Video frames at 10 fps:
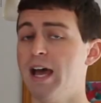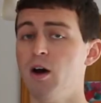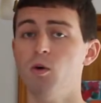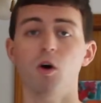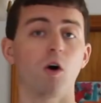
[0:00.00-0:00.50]

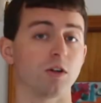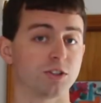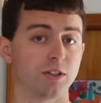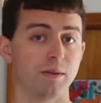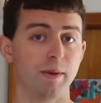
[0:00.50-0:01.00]
Now
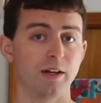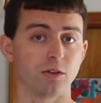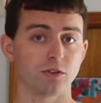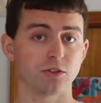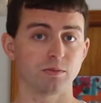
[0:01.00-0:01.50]
on to the
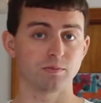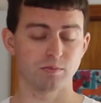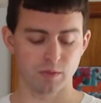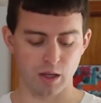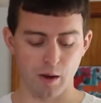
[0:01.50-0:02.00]
medals.
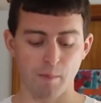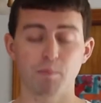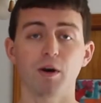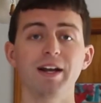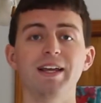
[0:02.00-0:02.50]

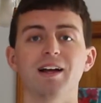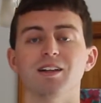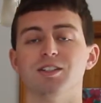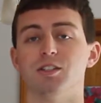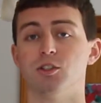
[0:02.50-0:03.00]
Brady
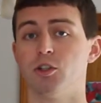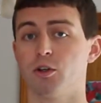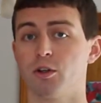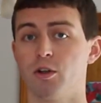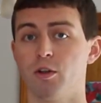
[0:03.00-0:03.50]
Ellison
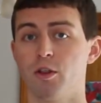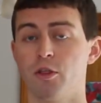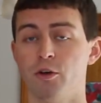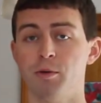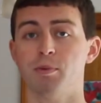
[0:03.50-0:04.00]
took
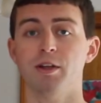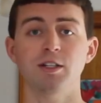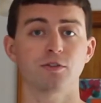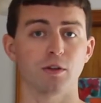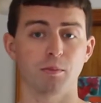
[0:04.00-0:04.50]
3rd
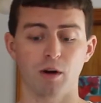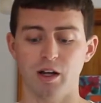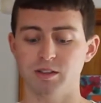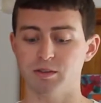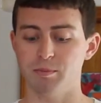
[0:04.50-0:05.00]
place for the
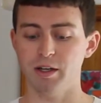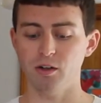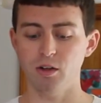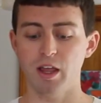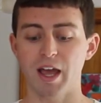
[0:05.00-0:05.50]
bronze
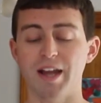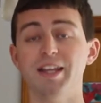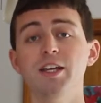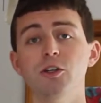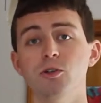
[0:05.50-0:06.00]
medal,
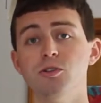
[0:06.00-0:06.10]
and he